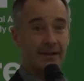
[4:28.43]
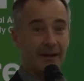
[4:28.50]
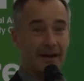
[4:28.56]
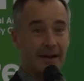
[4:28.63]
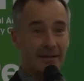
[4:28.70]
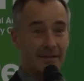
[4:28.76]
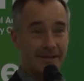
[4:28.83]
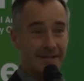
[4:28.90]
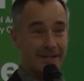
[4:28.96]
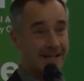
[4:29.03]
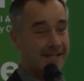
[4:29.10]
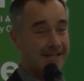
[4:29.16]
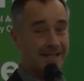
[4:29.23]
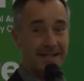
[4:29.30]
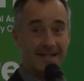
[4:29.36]
I would
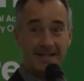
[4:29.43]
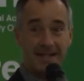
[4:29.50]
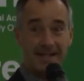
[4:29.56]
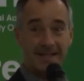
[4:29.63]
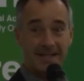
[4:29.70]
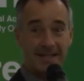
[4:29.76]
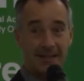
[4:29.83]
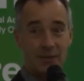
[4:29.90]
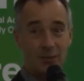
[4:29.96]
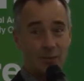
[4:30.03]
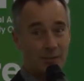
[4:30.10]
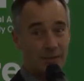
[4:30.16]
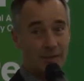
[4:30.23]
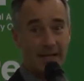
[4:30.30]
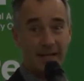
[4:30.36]
just suggest
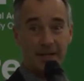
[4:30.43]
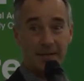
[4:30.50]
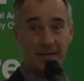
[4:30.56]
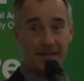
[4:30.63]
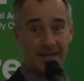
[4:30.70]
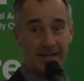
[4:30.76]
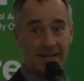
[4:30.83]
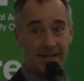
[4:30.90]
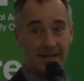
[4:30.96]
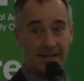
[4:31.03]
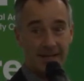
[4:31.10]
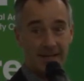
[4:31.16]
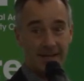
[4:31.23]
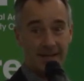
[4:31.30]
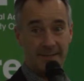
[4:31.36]
talk to EQC
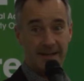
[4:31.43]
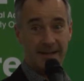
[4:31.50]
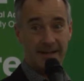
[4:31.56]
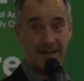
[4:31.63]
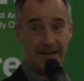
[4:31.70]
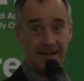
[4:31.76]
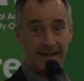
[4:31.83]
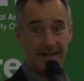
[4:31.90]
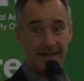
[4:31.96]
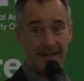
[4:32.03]
about that.